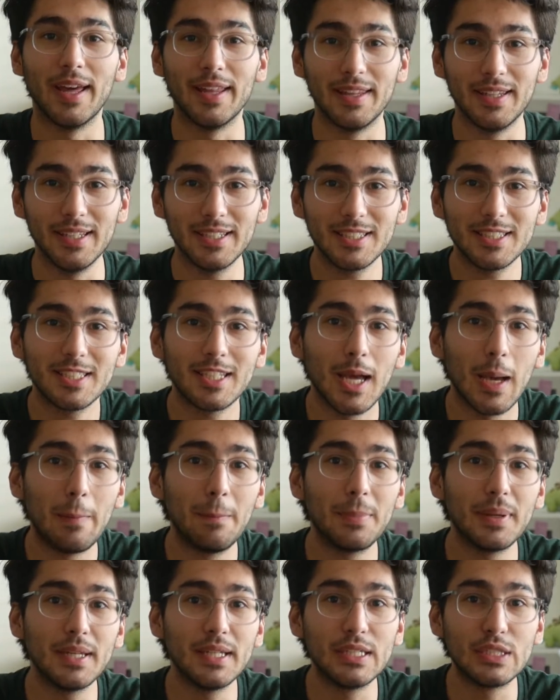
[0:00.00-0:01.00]
And this
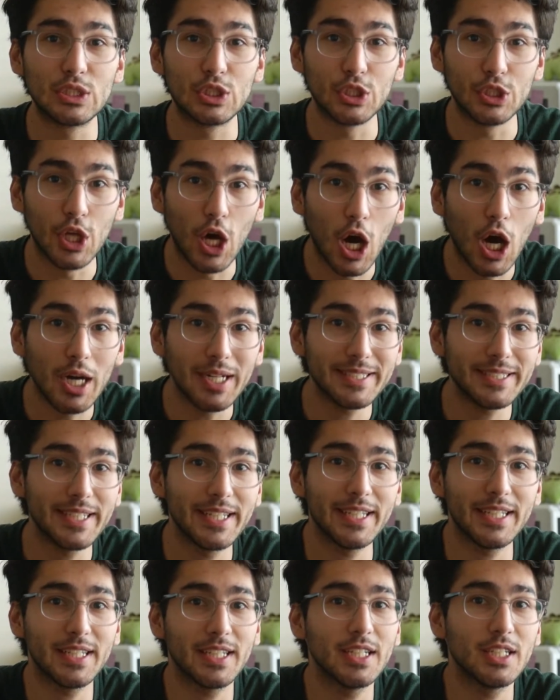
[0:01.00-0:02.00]
step is not
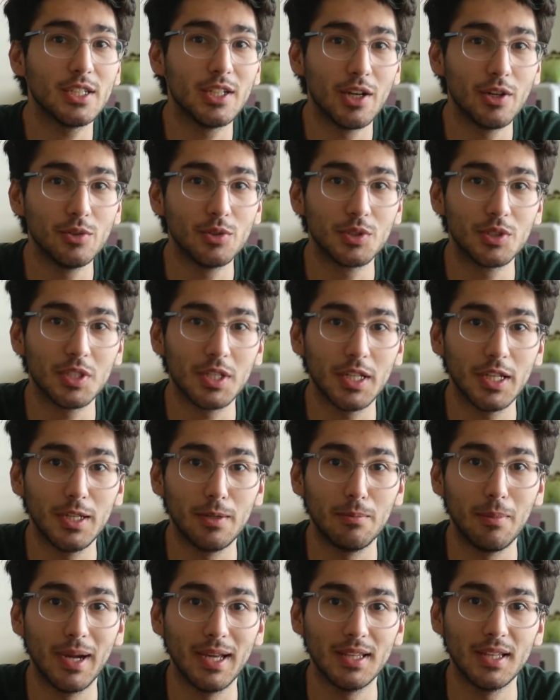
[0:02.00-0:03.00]
taking notes in
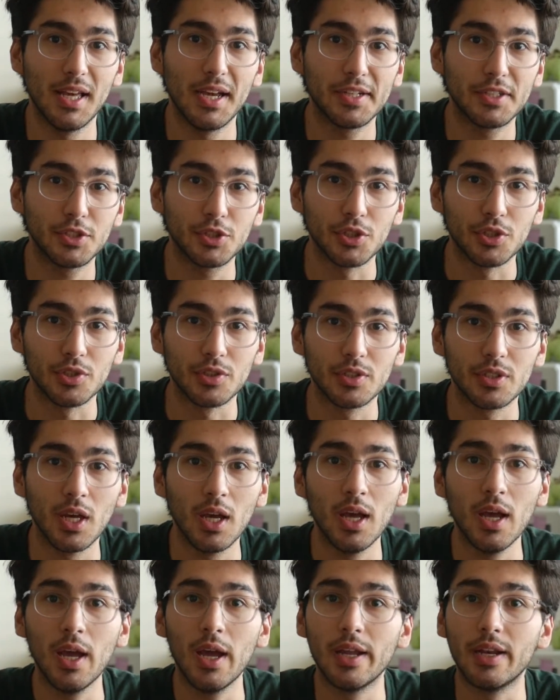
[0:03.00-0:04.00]
my lectures.
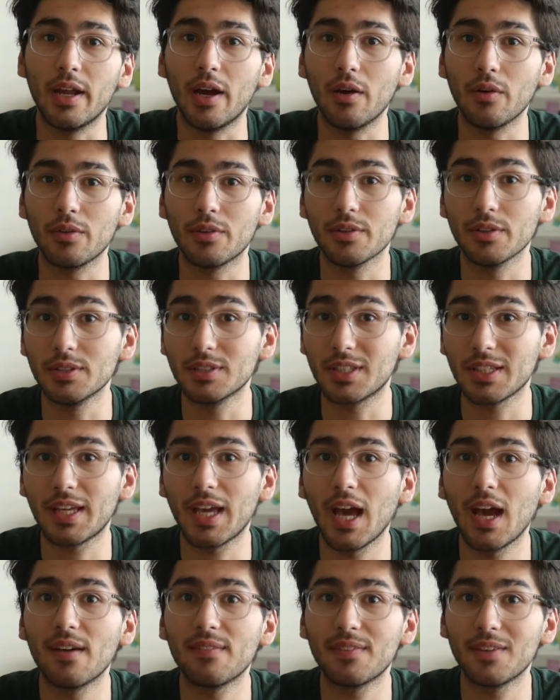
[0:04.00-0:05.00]
Now, there is the
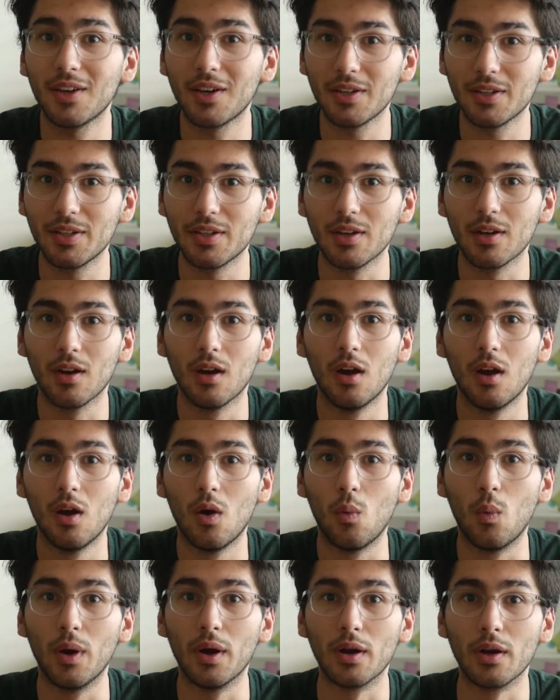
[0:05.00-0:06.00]
caveat here
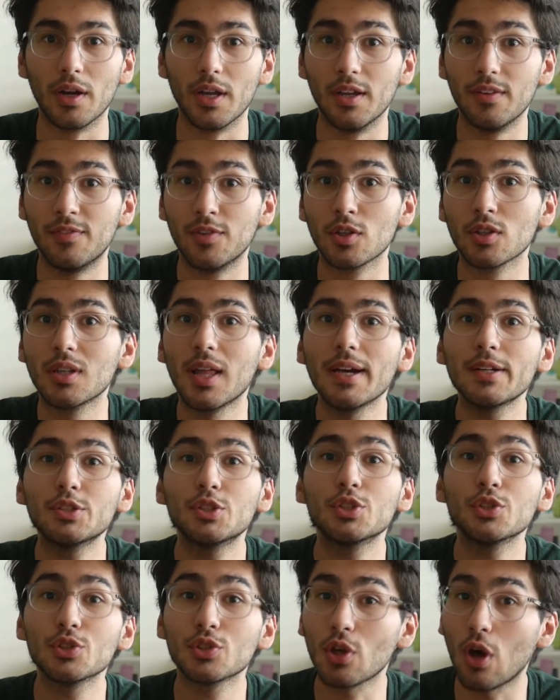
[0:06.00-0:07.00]
where if your
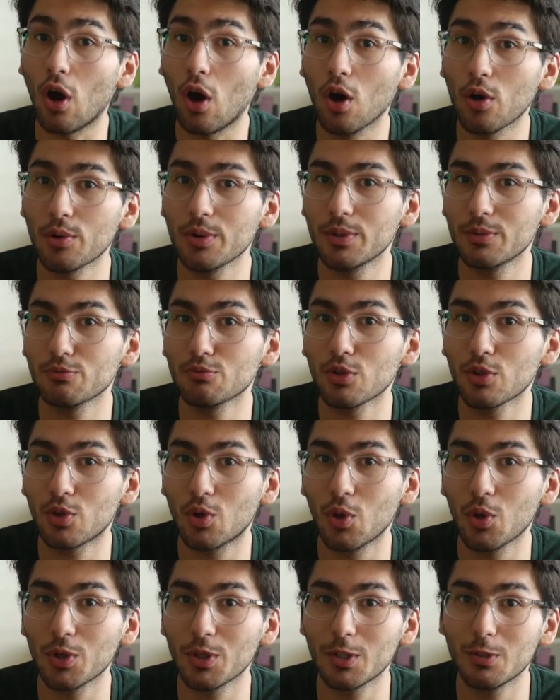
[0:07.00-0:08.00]
lectures aren't
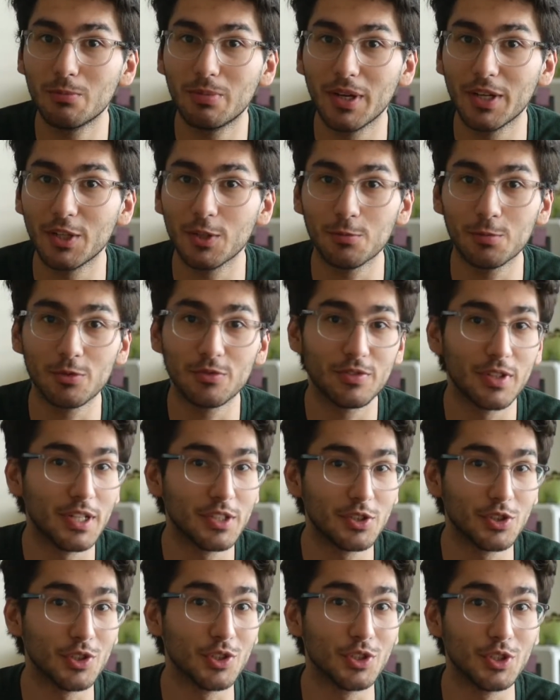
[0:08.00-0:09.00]
recorded by your
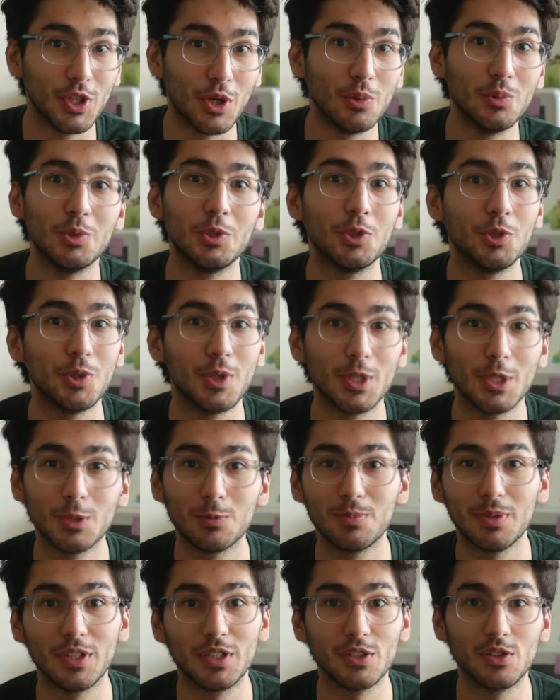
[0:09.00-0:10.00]
professor, don't do this
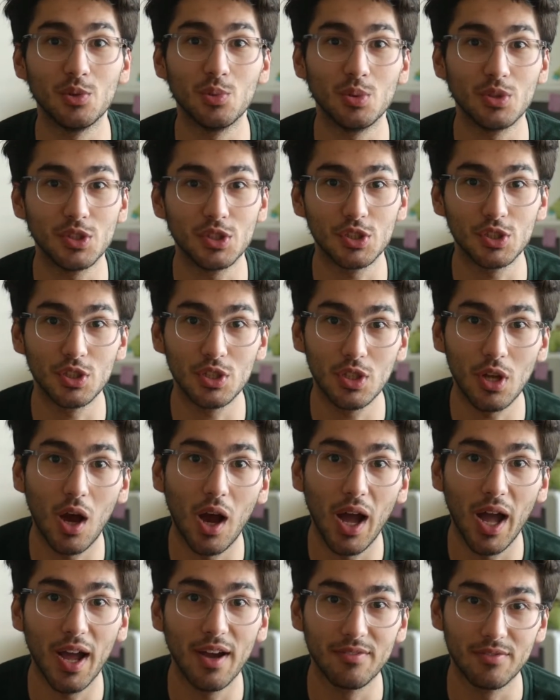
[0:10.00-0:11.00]
because you will just
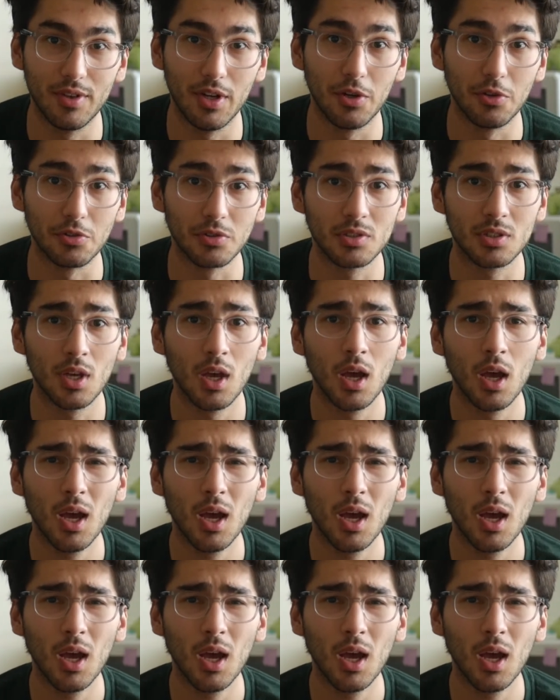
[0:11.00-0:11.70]
not have notes.